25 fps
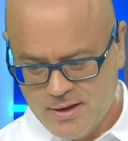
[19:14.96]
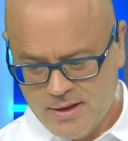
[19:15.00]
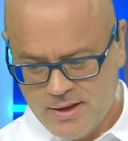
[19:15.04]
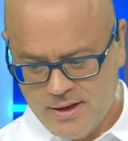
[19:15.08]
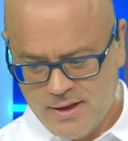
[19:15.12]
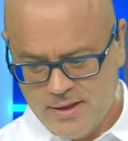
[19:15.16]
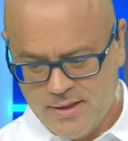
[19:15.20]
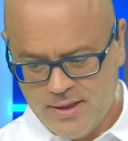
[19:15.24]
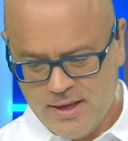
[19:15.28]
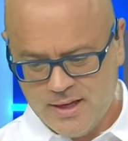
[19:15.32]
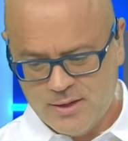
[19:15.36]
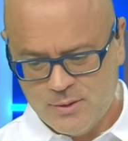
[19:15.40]

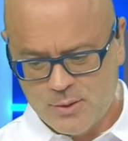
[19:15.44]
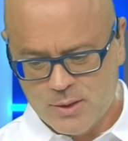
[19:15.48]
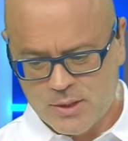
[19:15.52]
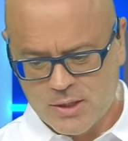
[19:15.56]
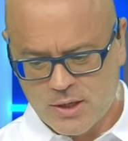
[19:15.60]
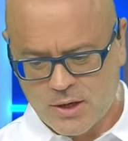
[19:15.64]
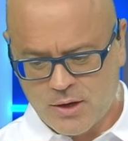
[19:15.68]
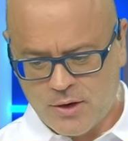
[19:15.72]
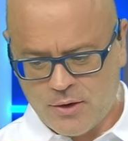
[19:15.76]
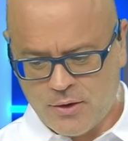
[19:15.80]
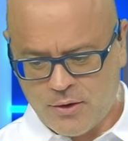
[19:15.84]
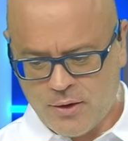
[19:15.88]
Uh, that was a
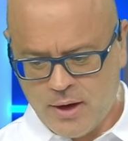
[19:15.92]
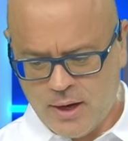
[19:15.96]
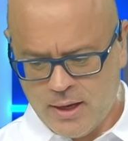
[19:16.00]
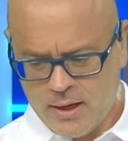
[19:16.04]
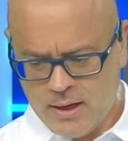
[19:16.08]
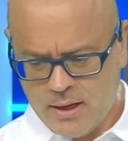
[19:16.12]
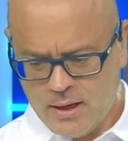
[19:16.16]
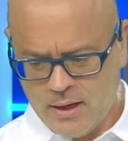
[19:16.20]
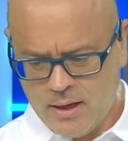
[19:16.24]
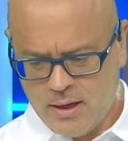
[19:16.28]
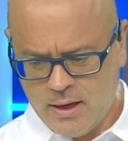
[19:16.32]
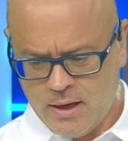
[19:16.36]

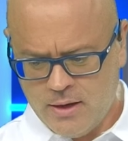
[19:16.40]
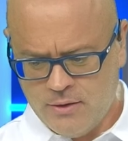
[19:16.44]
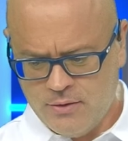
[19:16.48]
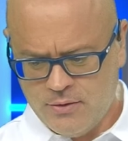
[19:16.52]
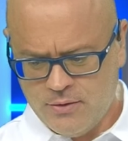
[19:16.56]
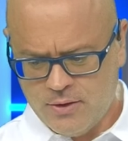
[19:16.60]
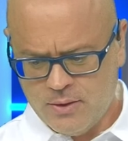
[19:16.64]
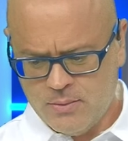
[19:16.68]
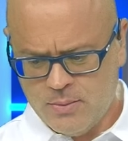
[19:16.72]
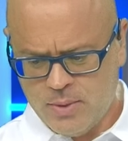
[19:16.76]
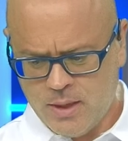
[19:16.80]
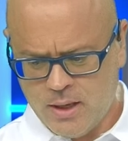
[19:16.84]
cracking
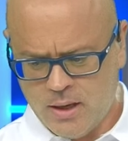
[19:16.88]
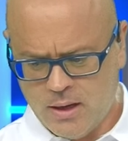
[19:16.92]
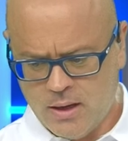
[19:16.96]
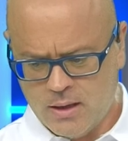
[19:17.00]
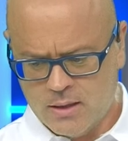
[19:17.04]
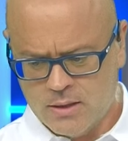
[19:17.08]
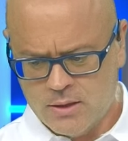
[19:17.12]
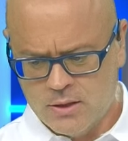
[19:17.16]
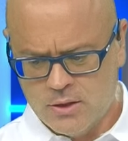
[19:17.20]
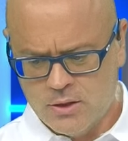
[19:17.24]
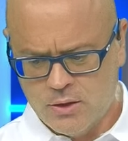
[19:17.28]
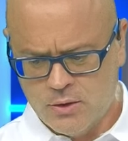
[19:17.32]
effort
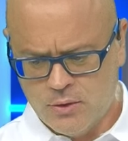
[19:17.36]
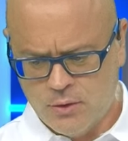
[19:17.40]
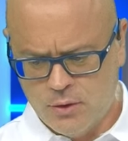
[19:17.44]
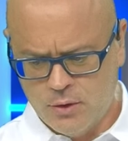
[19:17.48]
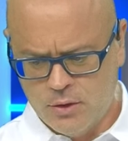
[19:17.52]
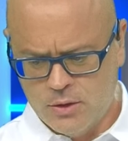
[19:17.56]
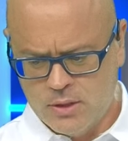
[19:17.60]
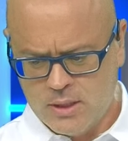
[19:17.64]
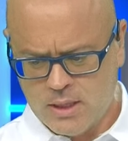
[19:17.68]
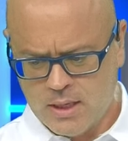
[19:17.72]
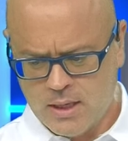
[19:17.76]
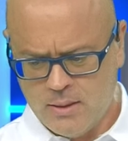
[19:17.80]
behind
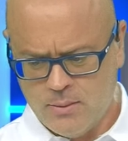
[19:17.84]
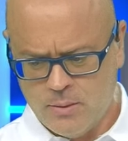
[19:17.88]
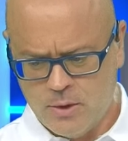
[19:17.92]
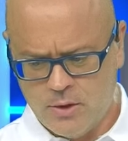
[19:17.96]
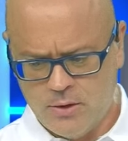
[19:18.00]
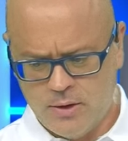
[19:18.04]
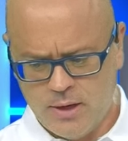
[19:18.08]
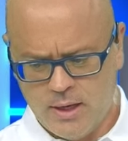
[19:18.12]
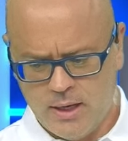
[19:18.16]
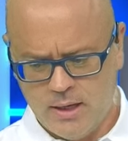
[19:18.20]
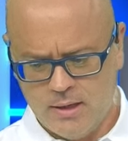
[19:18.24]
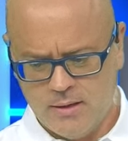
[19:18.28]
Jerusalem
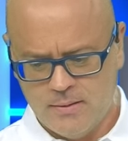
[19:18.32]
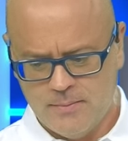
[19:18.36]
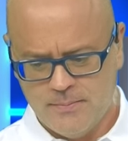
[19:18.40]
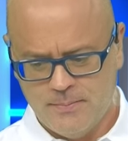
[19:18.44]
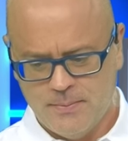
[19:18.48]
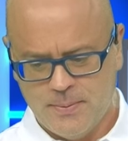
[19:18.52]
Arraign.